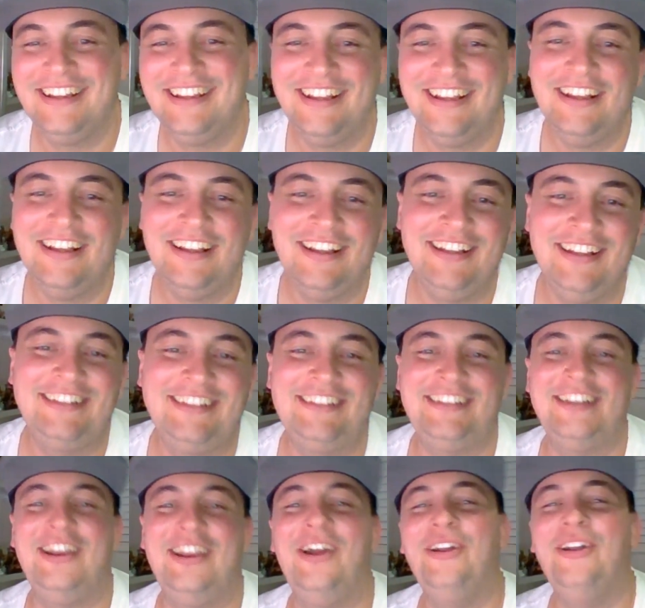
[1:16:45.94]
It's
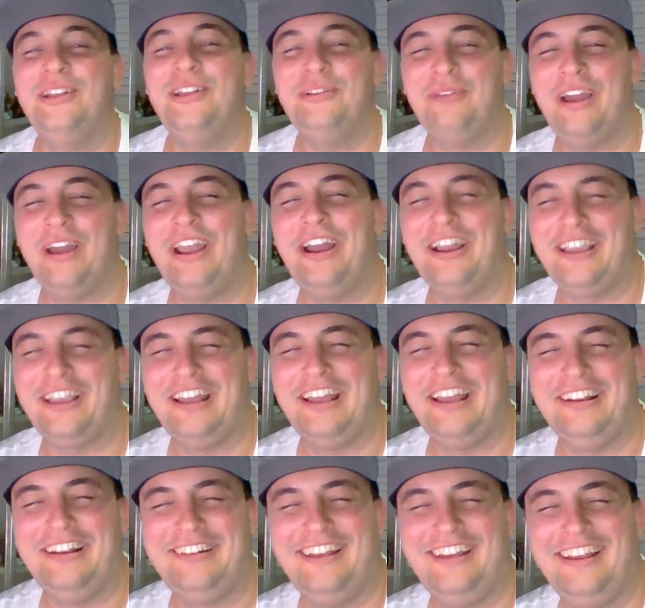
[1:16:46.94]
the only way I get
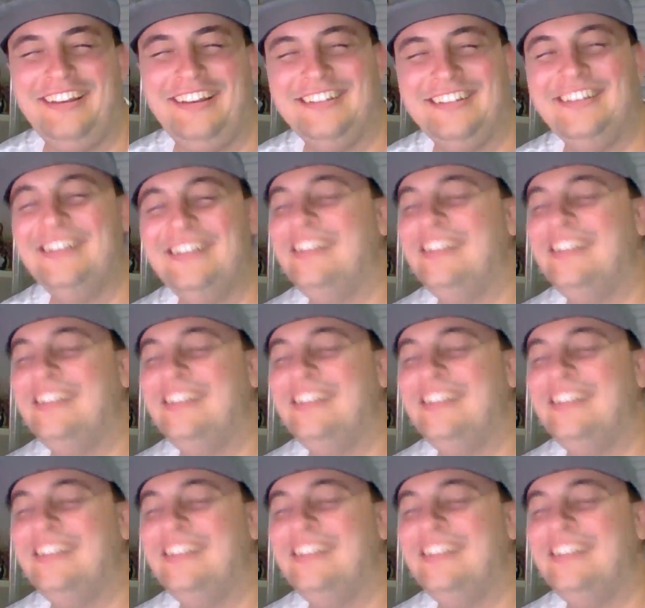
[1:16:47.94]
attention.